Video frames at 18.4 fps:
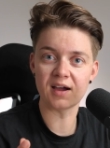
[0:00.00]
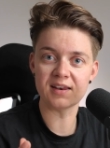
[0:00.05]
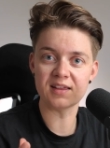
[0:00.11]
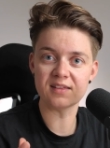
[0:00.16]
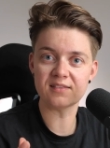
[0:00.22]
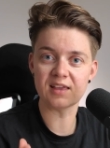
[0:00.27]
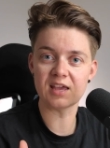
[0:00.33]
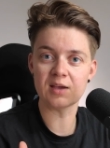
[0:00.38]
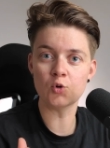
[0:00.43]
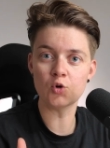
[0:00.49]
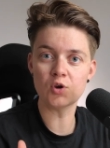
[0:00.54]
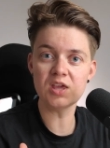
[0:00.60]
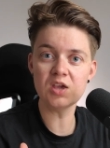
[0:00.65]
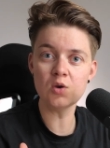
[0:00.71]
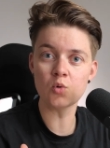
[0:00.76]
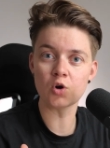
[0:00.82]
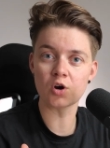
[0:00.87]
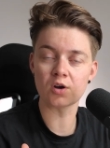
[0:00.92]
dining table
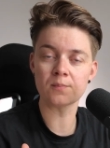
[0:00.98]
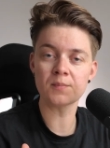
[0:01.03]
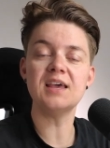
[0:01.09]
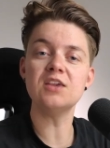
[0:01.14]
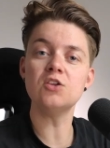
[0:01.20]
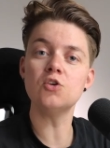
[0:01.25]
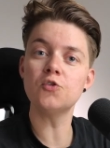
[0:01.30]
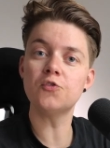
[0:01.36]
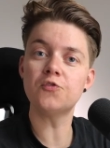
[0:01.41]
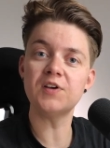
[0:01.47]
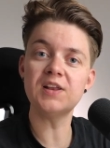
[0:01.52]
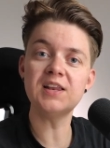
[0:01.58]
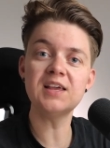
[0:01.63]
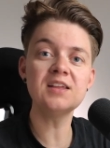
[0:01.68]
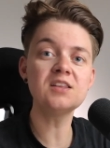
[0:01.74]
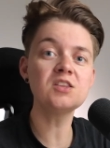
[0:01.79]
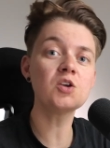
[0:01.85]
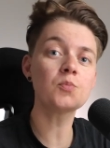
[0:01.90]
keyword. Then you fill
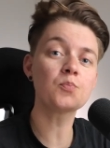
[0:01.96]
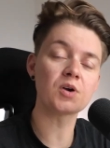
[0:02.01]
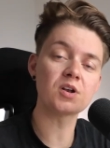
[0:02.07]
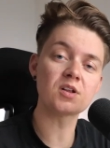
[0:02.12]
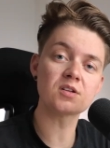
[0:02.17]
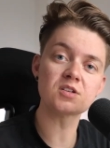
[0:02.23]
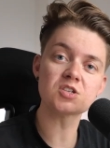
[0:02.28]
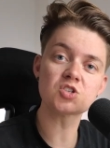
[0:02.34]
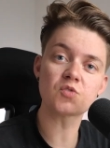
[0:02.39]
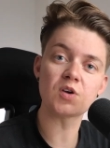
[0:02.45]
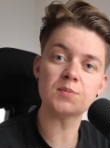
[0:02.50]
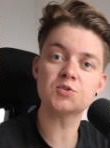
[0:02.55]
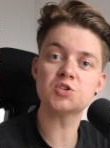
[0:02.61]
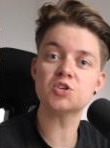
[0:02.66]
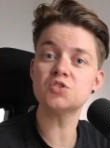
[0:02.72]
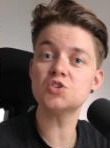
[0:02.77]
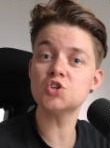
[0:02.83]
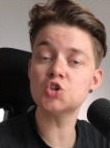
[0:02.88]
in the product
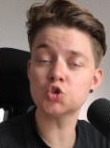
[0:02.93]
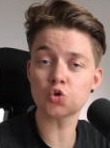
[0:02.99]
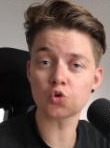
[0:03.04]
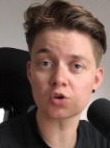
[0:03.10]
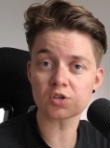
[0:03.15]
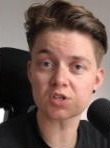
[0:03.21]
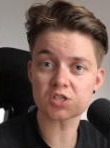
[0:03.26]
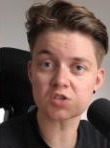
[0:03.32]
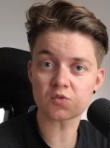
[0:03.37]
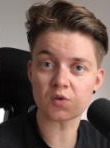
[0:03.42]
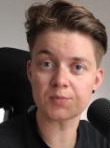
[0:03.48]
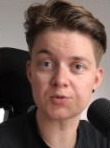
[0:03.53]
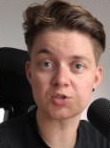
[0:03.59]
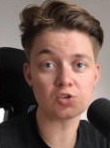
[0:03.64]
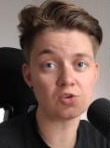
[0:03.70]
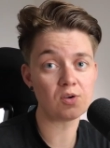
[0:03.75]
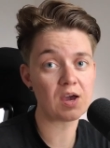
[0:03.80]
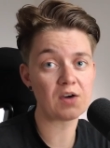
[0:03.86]
description, the short
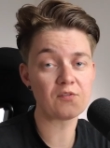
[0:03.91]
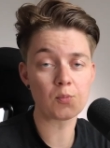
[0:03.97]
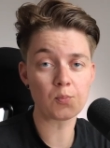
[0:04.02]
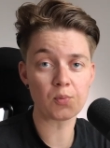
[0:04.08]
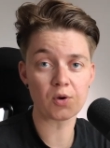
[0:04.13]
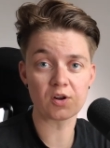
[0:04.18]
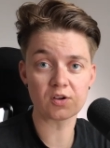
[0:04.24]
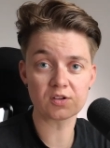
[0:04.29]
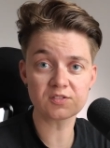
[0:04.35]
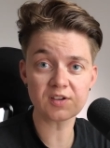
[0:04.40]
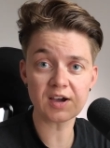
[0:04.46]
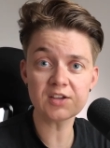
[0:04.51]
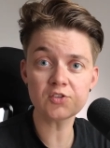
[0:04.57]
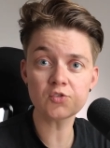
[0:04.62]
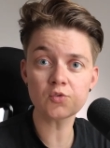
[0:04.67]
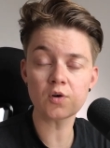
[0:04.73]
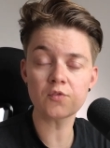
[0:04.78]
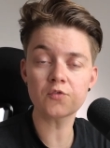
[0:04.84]
description, you have a product
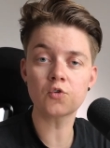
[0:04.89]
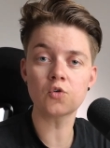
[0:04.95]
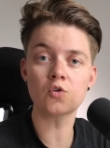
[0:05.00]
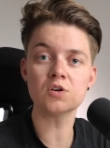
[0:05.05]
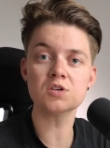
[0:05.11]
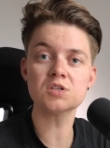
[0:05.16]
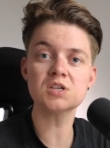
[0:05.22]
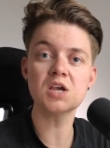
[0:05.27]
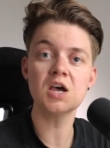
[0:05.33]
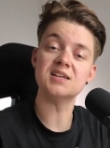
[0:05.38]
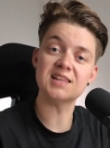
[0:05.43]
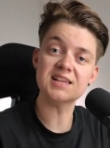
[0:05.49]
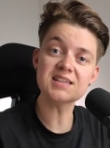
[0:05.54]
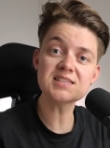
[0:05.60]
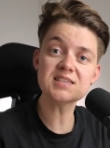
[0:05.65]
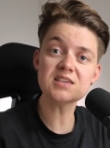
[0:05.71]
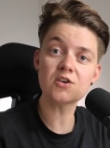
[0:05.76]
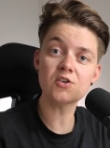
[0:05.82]
title, of course, an
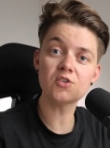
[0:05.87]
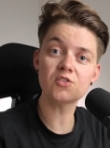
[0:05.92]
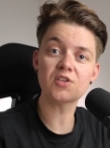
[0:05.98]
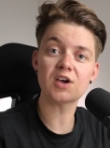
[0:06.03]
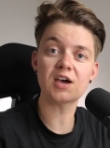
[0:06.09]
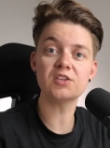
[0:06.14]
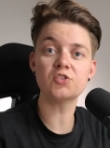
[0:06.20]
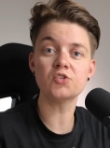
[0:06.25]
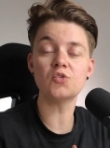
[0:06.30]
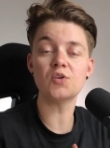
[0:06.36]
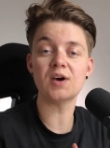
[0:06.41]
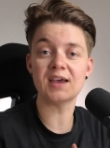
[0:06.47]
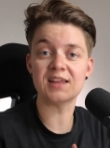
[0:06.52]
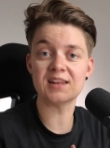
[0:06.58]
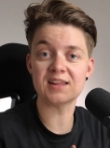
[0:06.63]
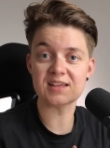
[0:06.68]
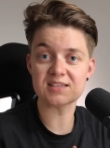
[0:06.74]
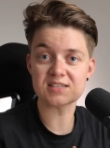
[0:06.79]
SEO title,
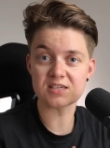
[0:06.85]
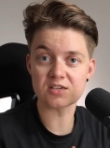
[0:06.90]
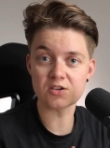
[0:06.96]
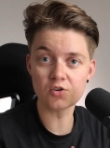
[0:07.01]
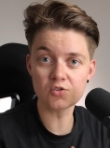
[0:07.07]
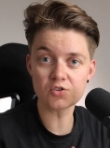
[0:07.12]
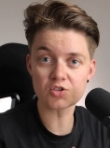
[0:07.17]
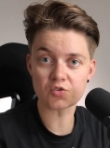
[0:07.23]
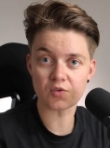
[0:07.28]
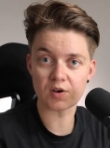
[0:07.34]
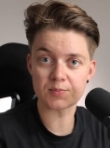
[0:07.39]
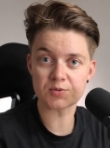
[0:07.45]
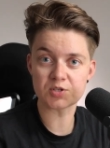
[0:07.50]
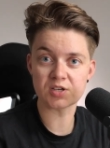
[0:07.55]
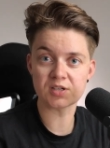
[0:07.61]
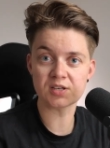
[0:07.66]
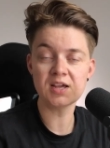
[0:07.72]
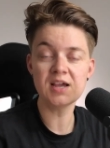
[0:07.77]
and an SEO
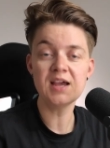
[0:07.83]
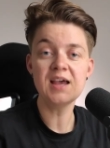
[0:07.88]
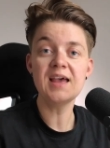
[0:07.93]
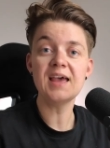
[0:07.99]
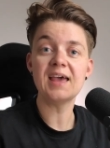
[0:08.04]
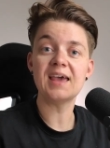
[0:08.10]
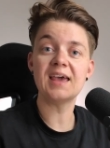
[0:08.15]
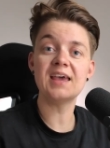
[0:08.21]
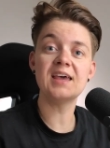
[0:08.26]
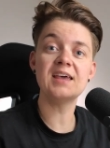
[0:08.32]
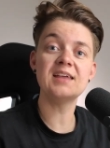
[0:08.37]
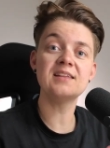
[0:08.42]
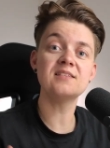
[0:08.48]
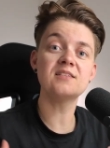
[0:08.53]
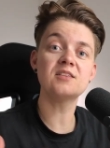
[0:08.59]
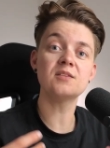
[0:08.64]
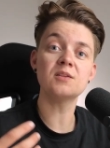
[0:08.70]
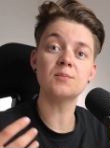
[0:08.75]
description.
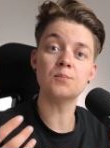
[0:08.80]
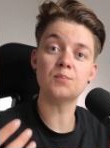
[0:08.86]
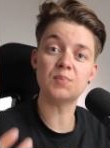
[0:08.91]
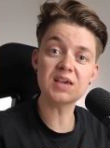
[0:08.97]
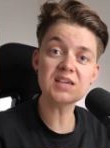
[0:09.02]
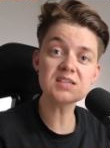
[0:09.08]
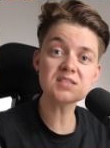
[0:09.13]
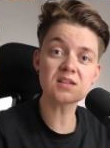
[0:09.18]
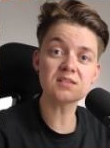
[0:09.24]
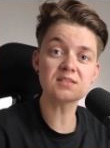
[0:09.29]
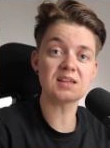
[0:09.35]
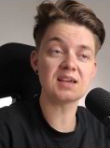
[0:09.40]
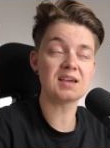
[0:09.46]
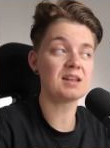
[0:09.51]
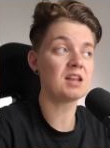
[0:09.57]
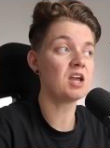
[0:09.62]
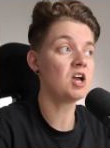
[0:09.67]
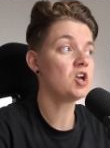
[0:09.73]
And based on
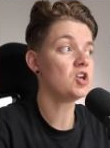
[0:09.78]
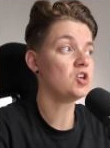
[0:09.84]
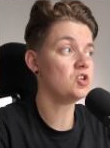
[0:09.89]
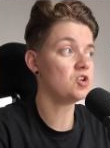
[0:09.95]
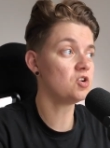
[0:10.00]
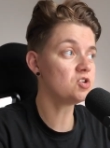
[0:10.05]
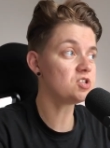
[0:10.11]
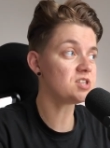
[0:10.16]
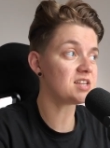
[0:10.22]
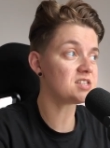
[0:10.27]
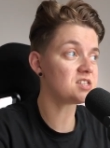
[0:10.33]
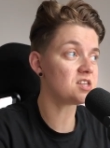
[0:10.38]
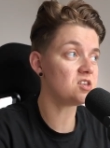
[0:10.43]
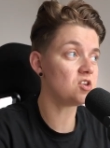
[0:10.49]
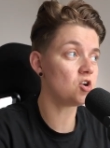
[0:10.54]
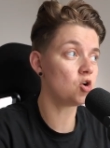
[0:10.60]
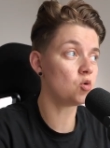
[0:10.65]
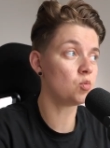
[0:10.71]
that, Yoast
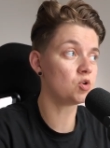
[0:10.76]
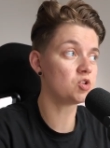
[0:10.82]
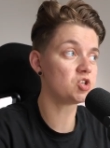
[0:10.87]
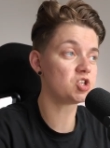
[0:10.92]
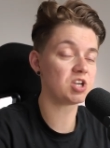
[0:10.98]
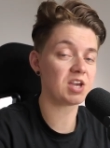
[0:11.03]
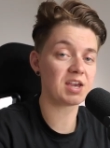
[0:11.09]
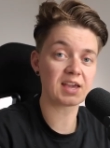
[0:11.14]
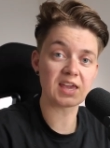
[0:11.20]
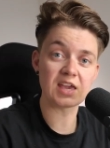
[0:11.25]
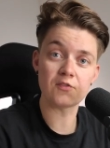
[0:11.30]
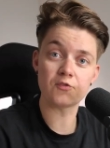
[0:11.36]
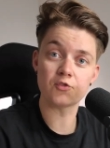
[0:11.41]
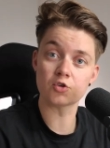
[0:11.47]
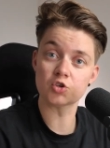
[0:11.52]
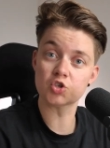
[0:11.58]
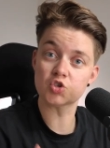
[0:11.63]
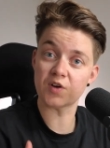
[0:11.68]
SEO will check
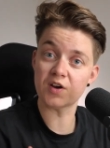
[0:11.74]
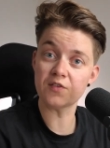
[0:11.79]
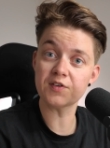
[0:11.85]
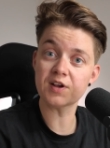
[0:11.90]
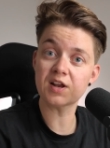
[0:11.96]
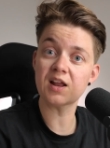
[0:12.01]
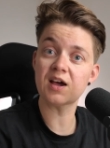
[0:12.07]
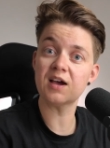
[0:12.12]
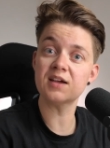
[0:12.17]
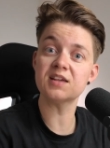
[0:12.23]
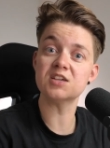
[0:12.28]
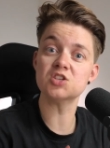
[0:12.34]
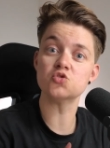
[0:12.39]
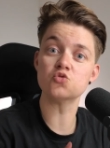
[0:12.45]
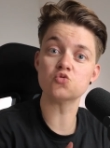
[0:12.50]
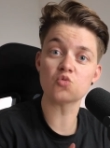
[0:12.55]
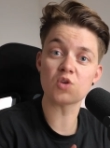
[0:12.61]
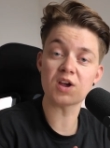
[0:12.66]
if your traffic light
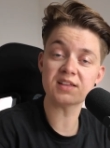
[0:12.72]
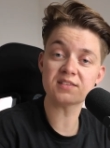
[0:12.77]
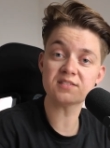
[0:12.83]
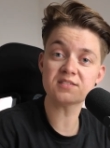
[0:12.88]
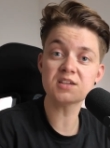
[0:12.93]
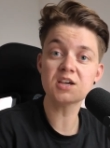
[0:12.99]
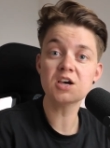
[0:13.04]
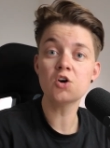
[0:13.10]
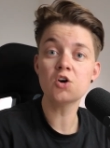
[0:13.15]
is red